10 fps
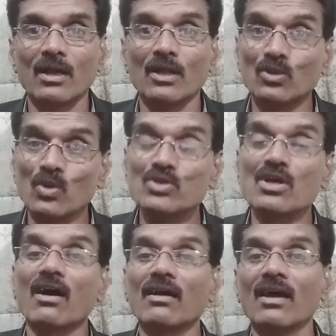Those
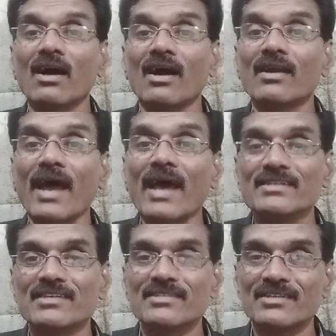are her
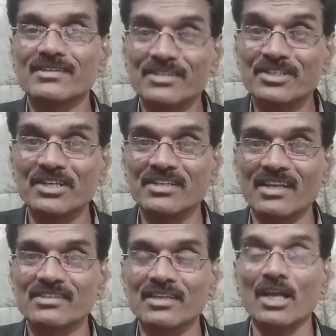ancestors, she
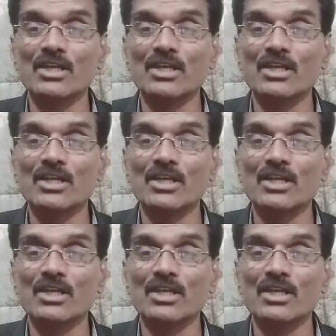says.